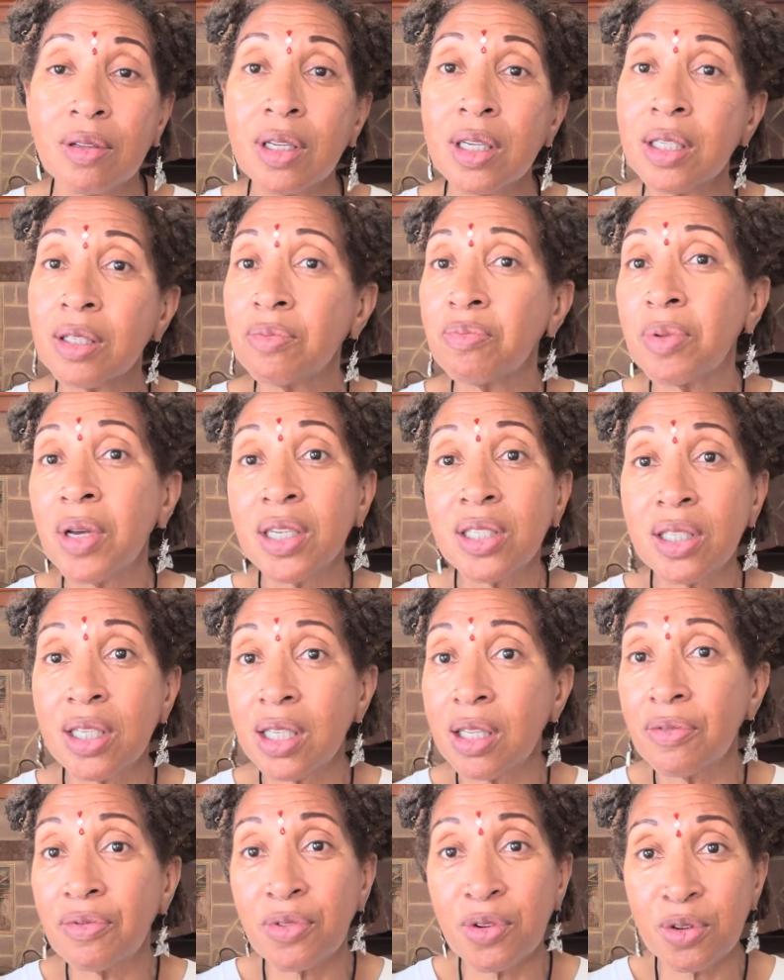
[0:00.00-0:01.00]
especially
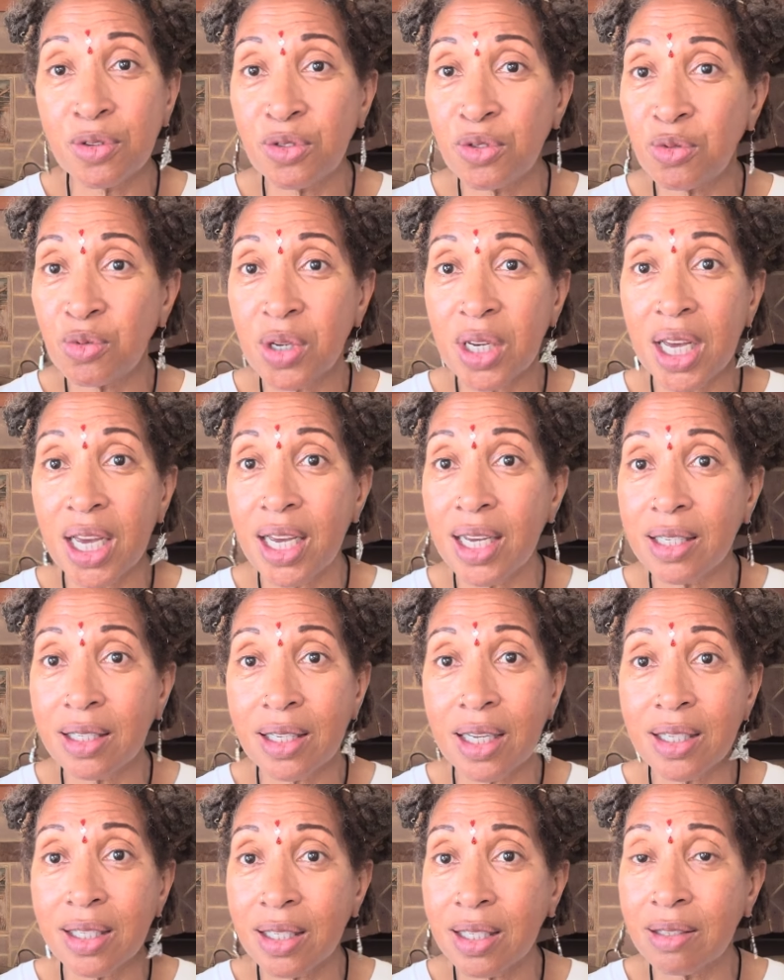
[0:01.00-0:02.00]
the first 3 days,
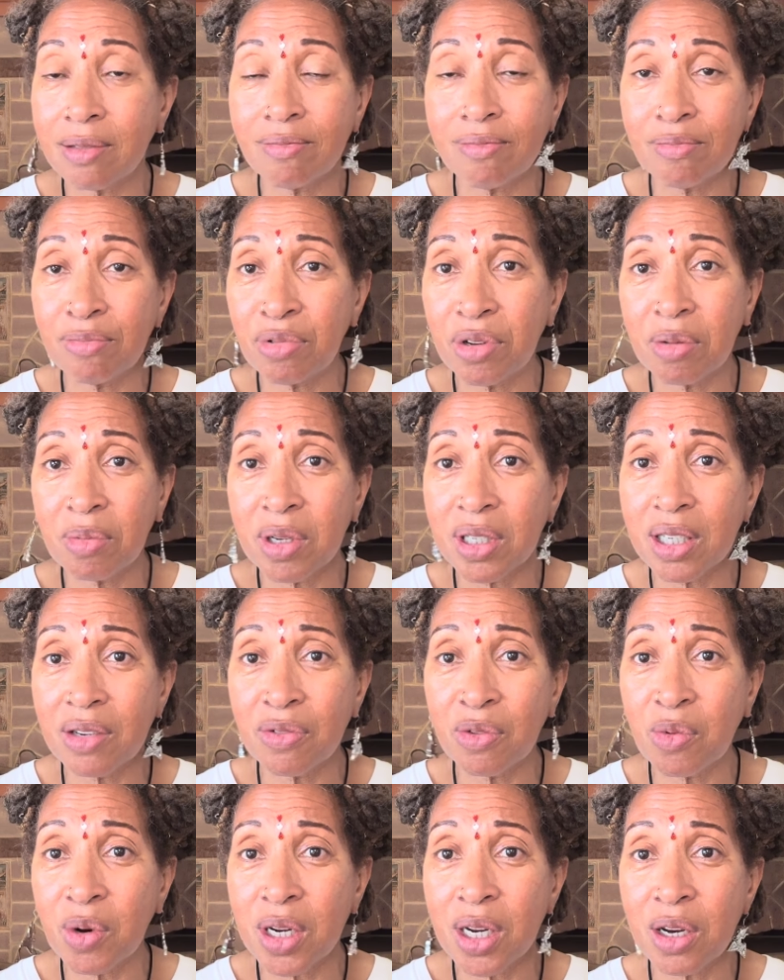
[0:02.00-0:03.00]
as pretty much
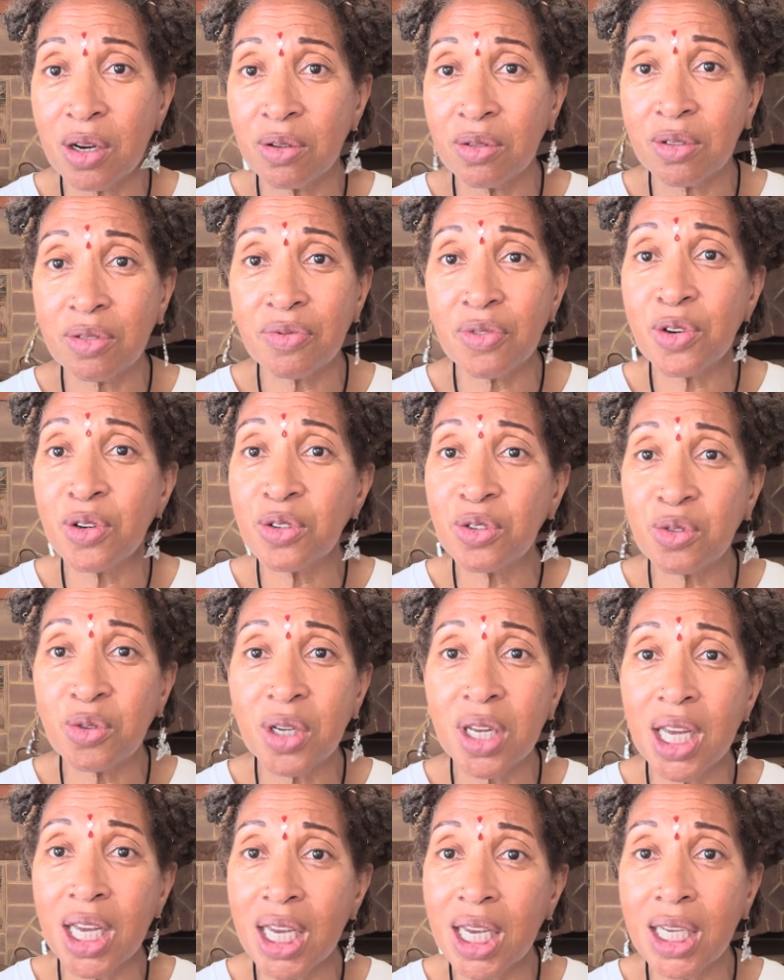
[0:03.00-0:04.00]
everyone knows. First 3
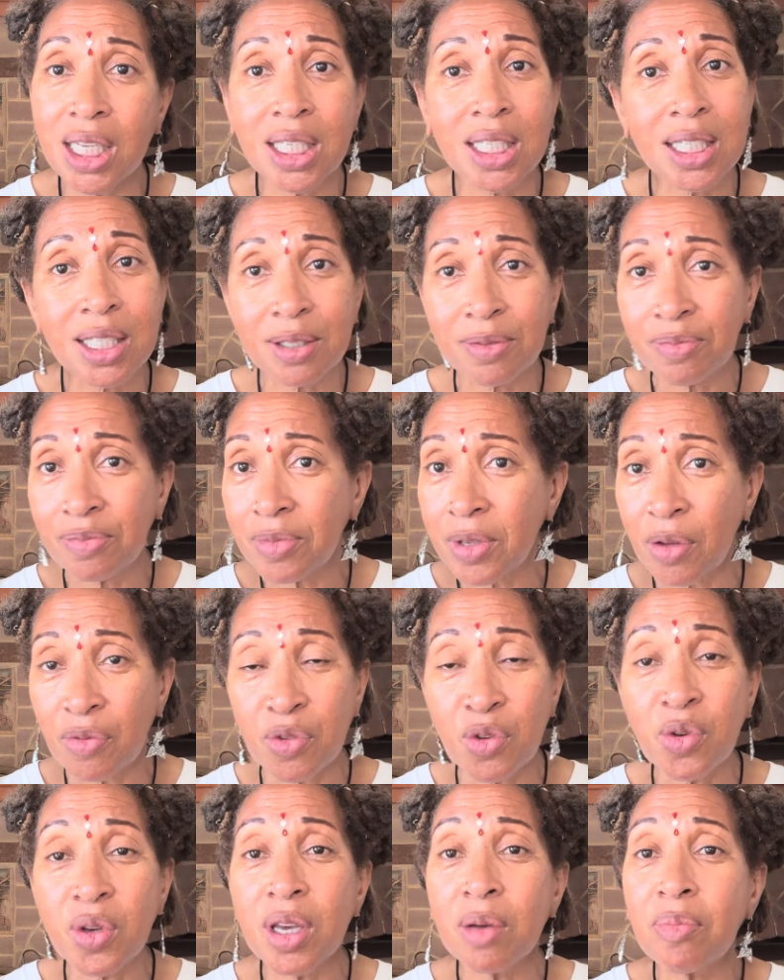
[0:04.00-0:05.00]
days,
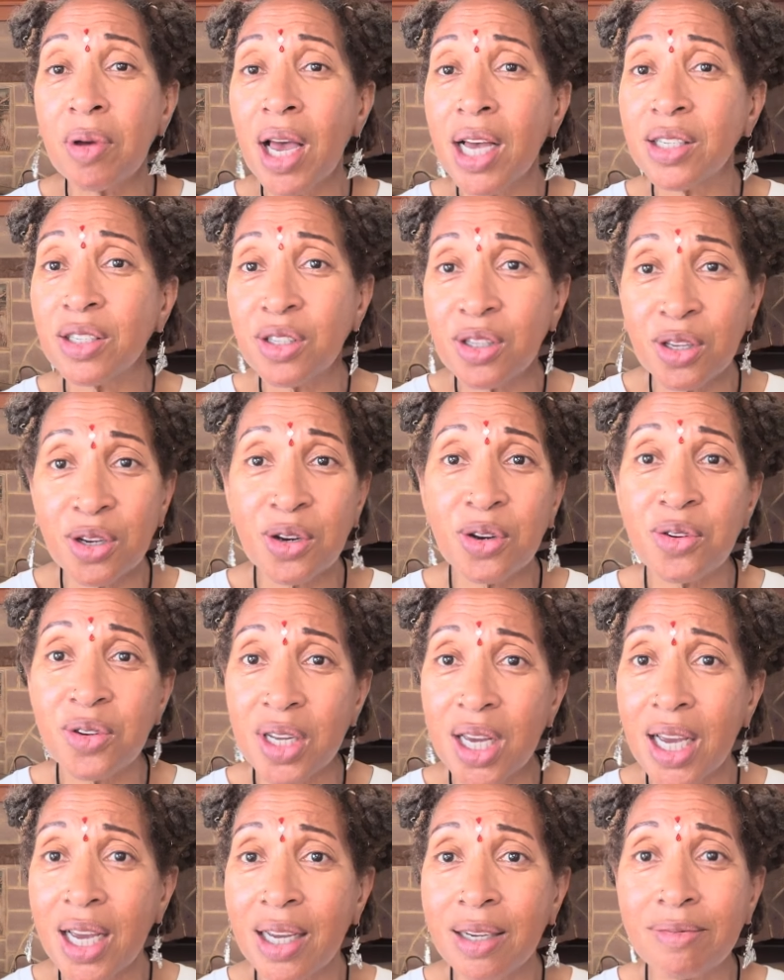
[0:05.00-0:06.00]
if you get past the 3rd
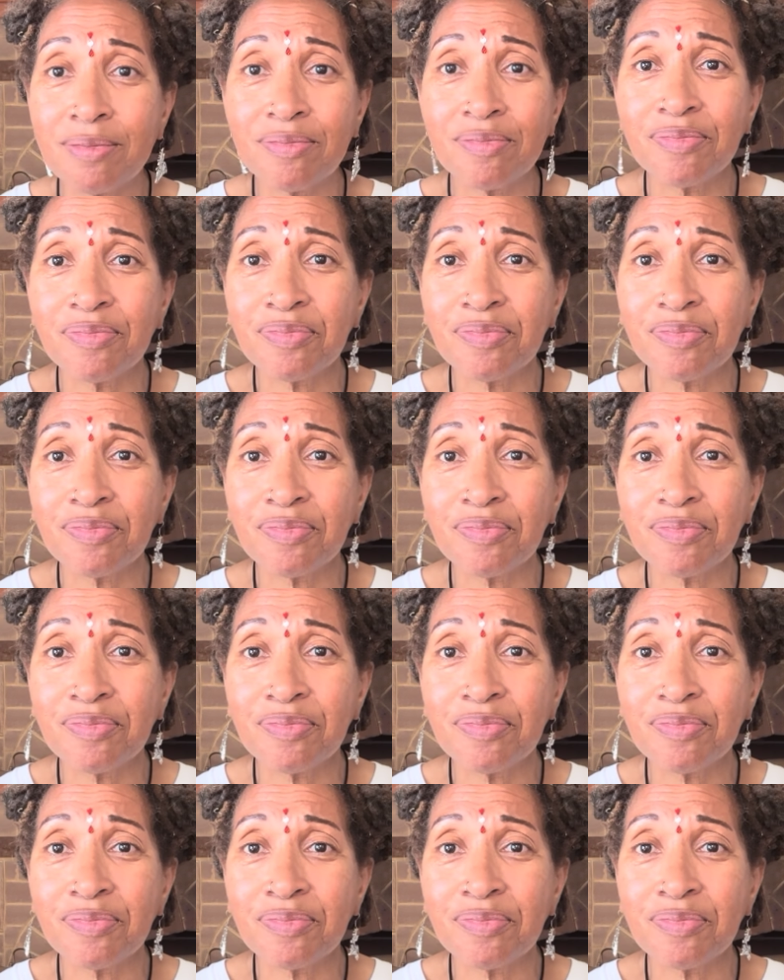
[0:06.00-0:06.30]
day,